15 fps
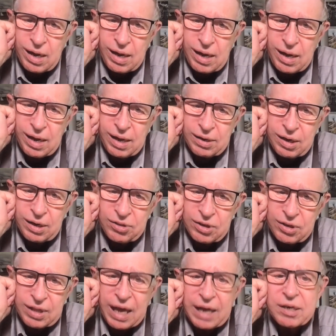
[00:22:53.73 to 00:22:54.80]
And I
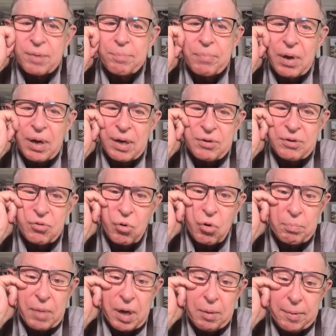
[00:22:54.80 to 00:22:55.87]
think that combines,
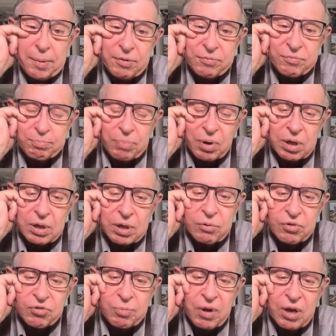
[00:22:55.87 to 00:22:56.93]
or maybe even partly
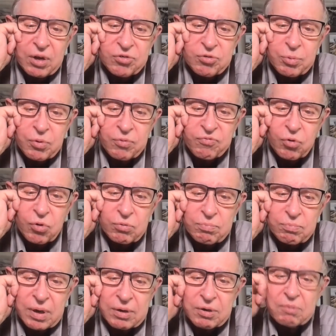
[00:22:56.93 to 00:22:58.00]
responsible for,
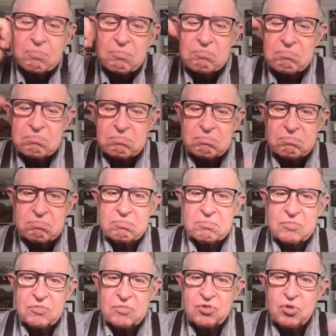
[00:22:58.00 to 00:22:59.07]
my
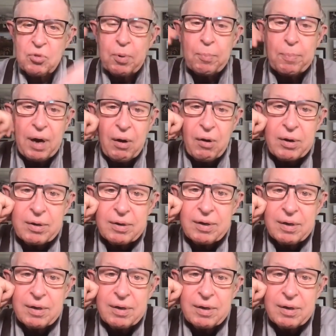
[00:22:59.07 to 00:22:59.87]
superpower.